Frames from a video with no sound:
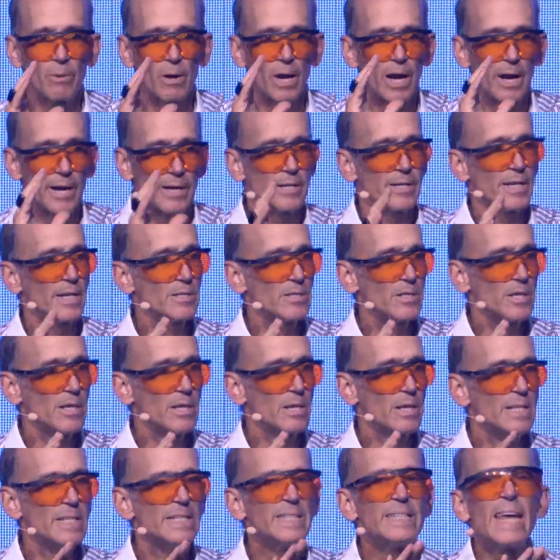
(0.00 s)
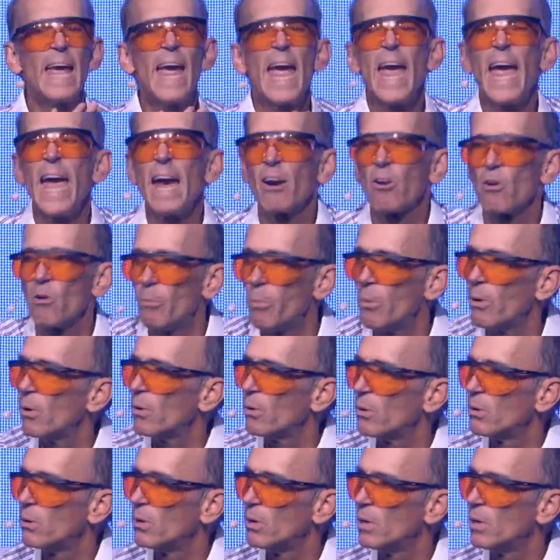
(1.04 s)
high intensity? Terrible.